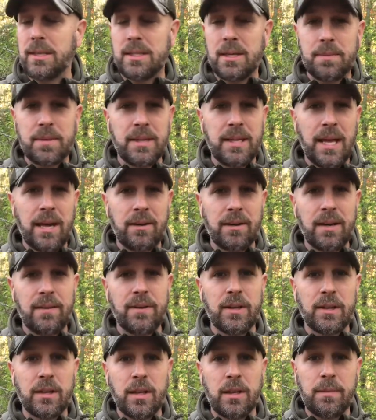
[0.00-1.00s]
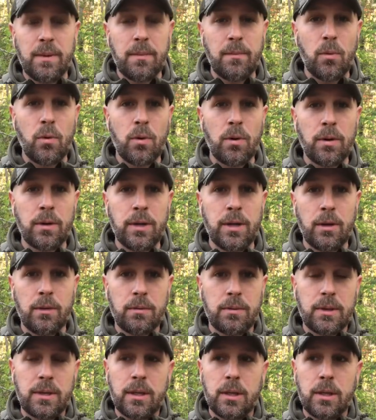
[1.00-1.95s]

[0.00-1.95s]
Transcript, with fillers: something that'll give you a little bit more, you know,